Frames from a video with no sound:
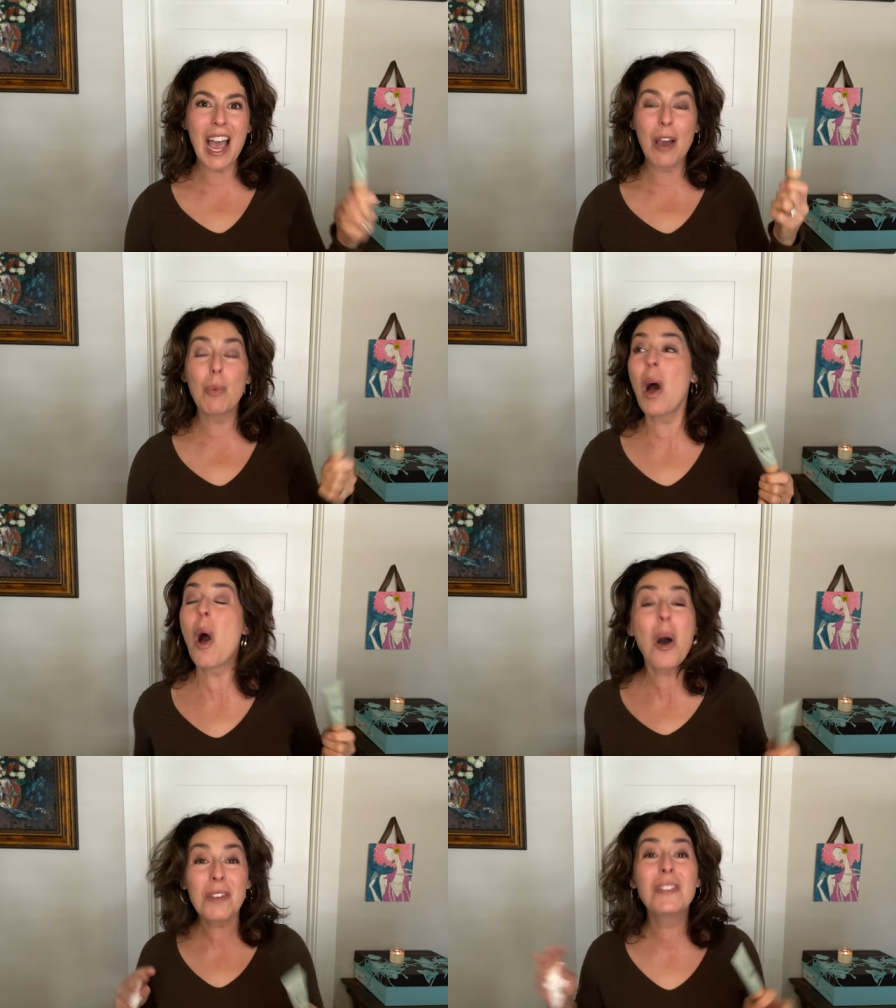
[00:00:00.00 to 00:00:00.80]
well,
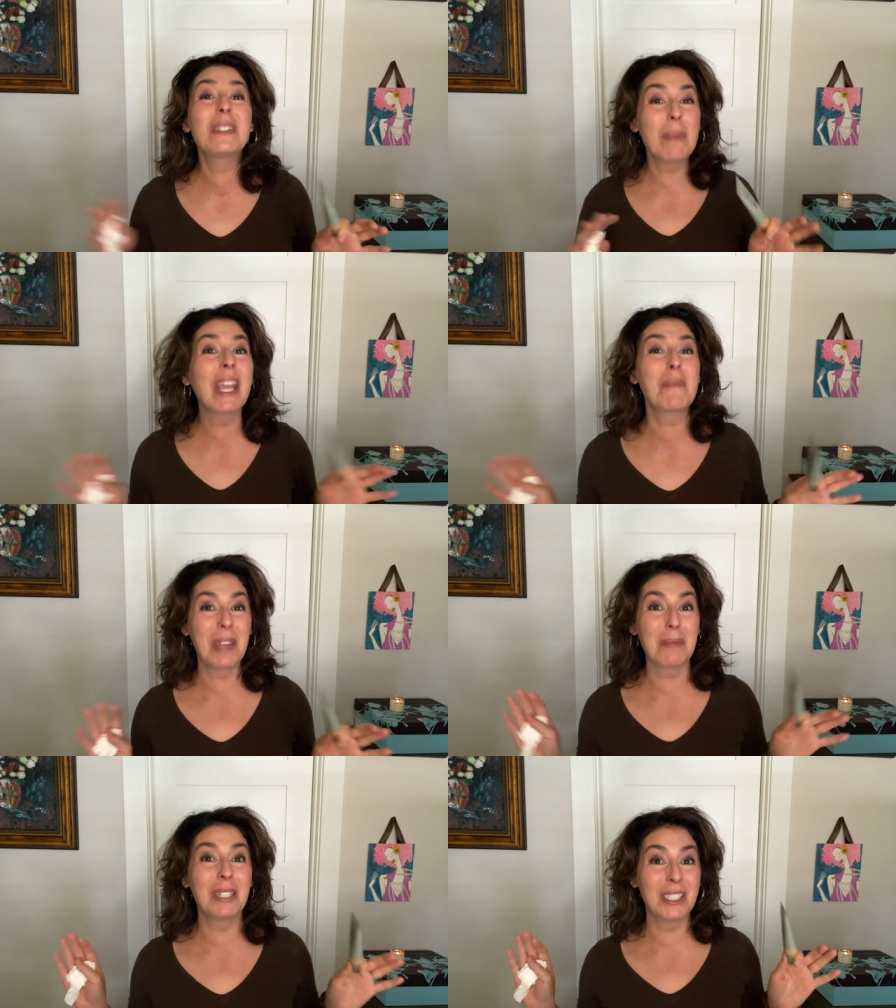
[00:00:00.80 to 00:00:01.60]
all of this makeup
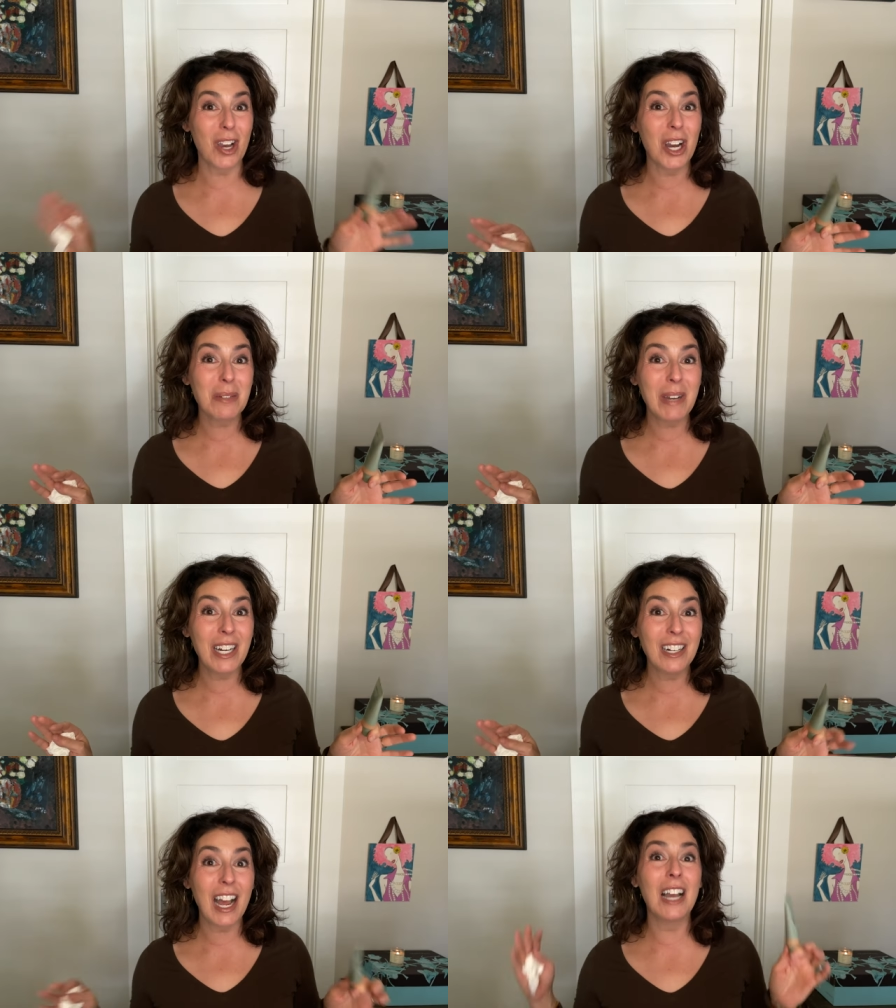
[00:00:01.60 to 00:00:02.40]
that I'm gonna talk
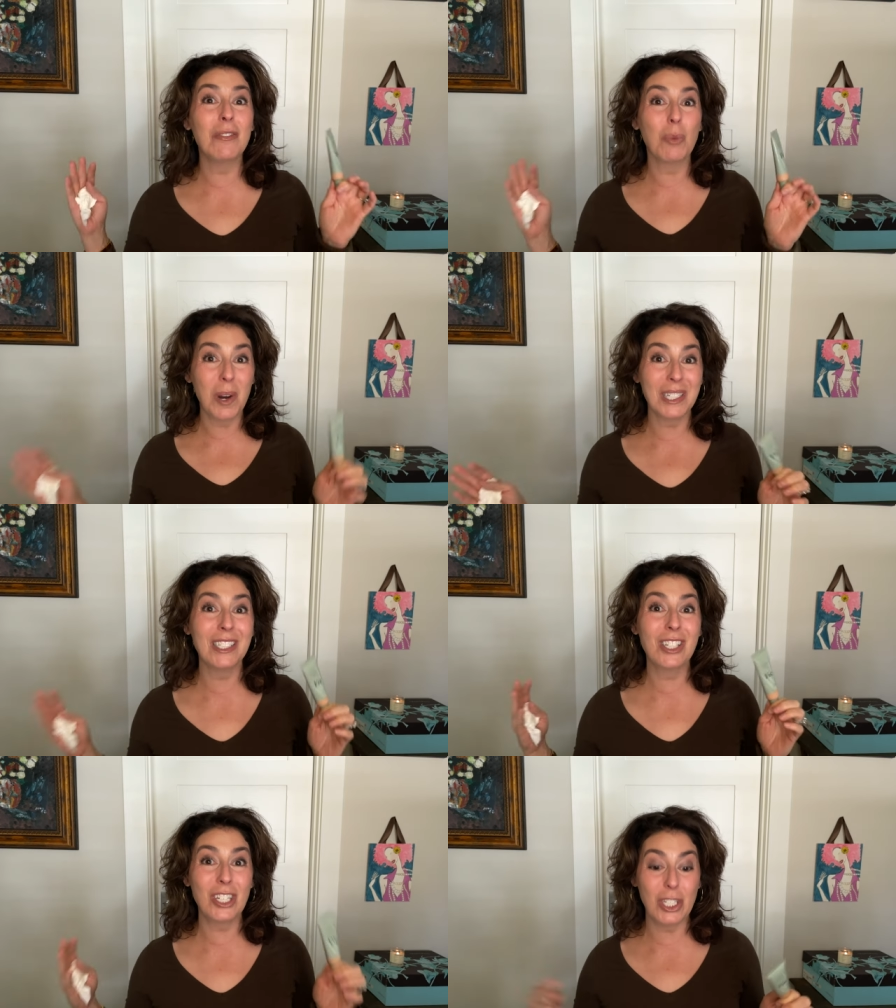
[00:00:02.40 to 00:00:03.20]
about, I've
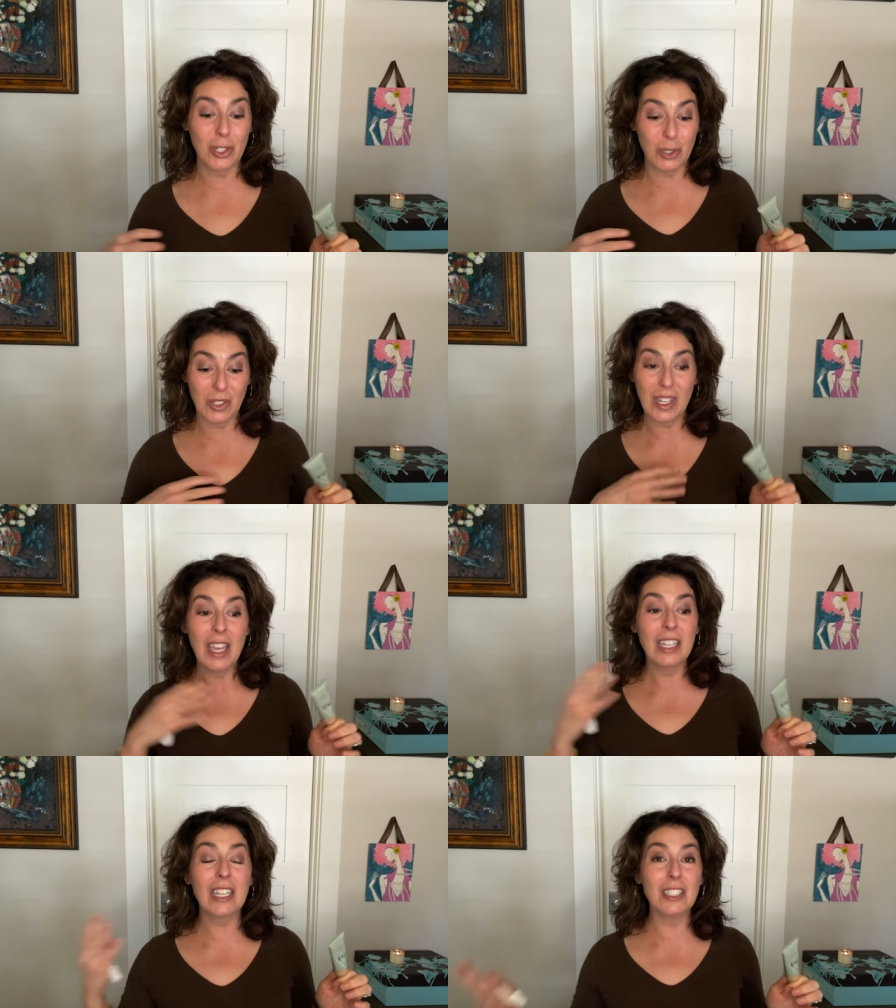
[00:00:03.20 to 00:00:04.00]
wanted to use
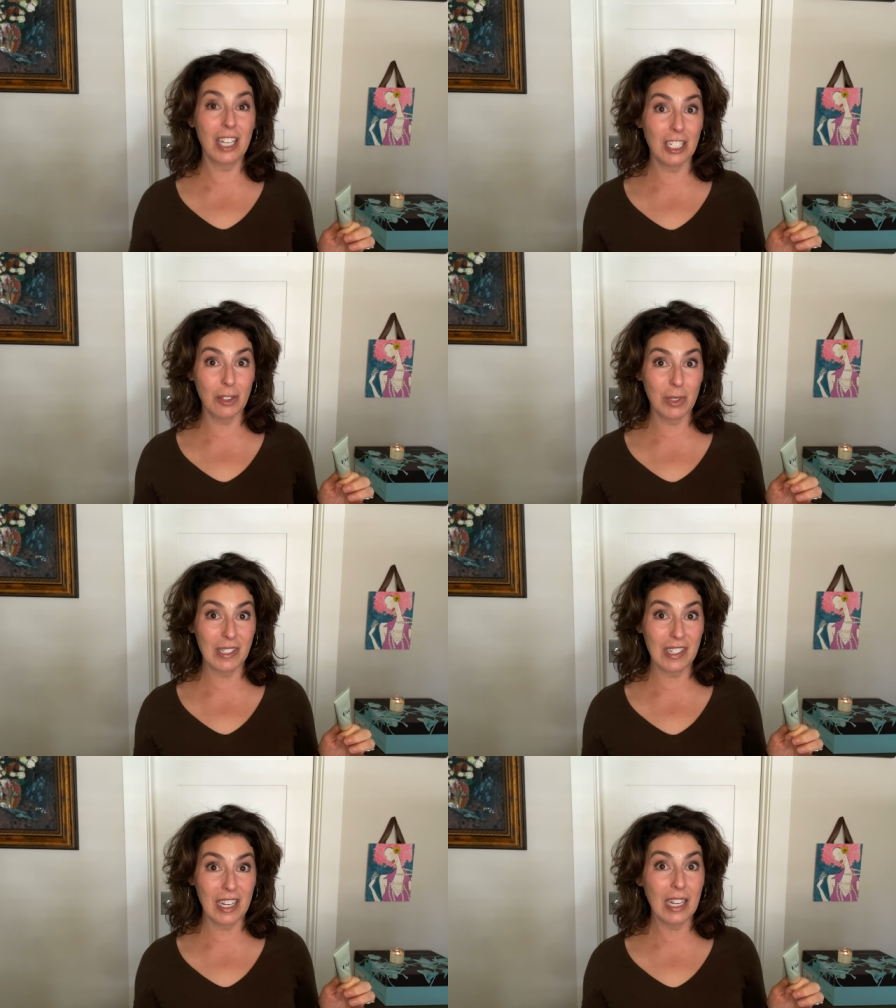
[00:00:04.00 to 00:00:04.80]

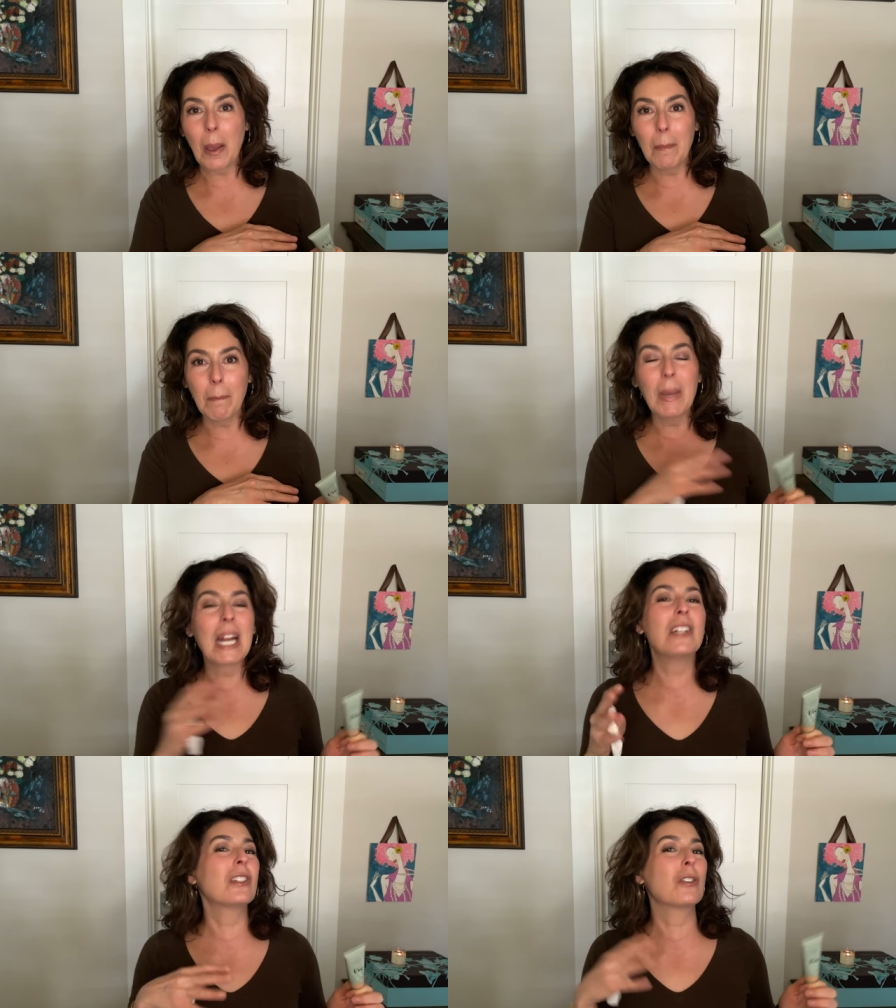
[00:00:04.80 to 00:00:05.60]
continuously, but
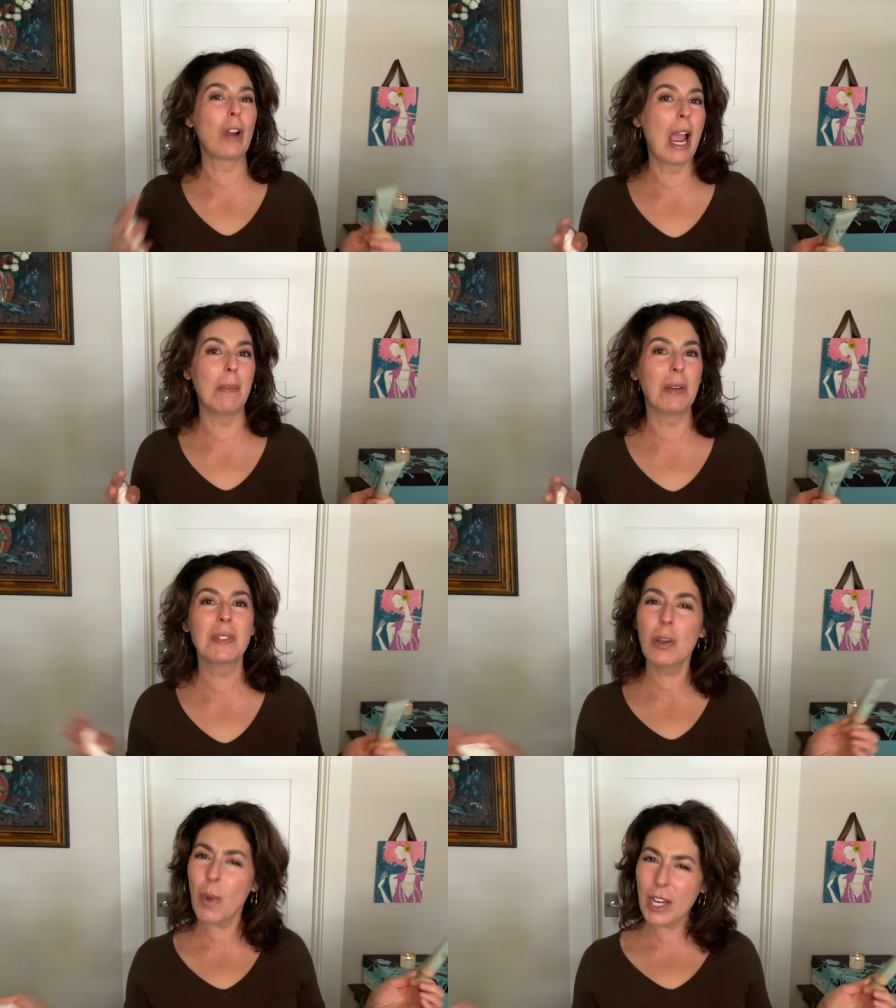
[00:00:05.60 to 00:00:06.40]
I just grabbed it. I was
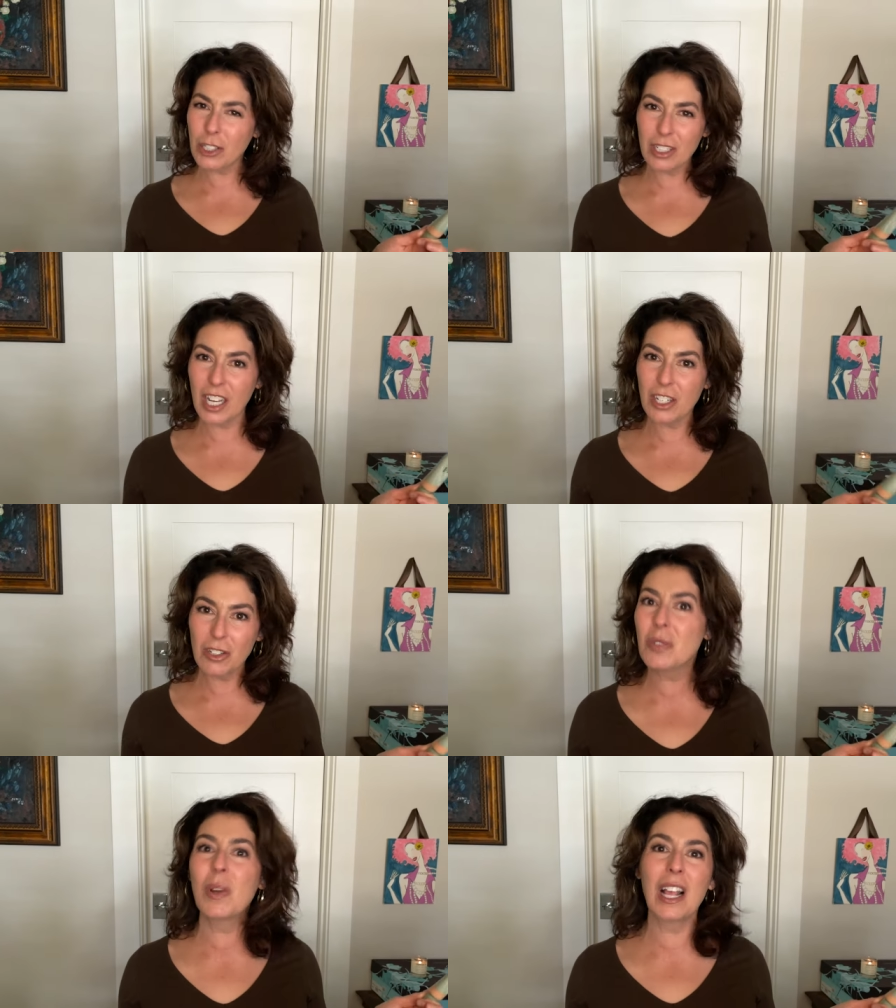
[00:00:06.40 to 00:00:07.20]
like, why shouldn't I
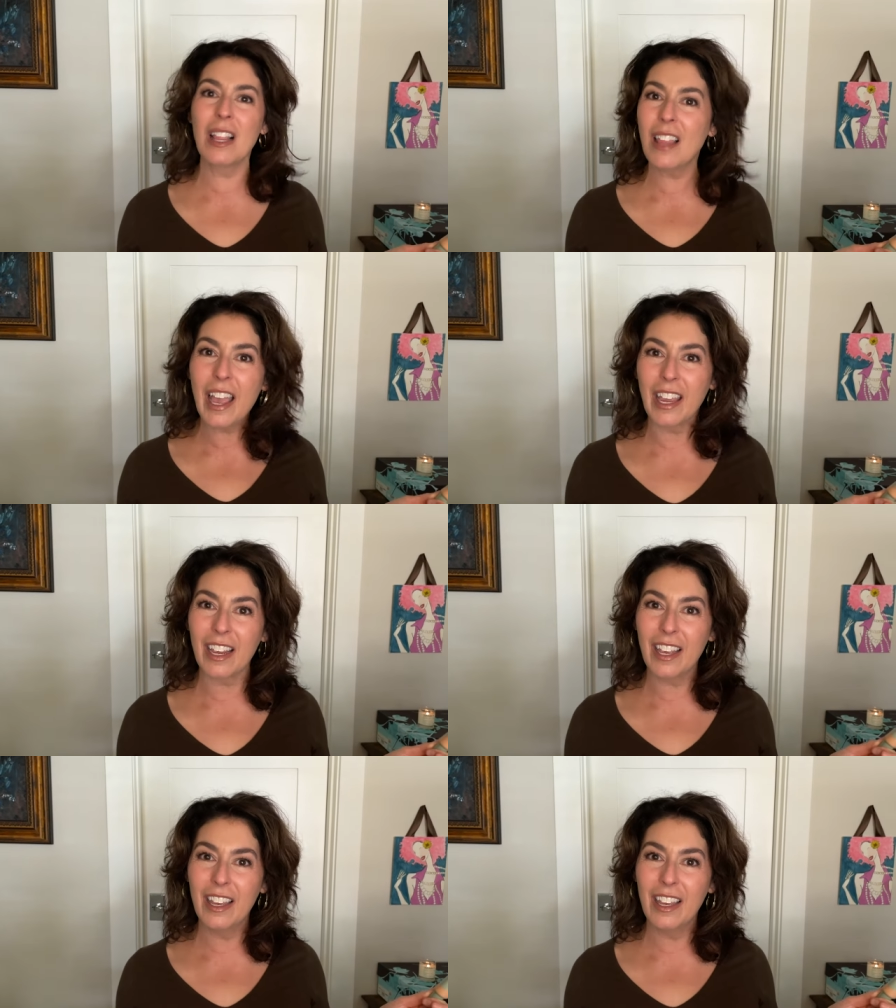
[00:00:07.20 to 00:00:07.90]
use what I like?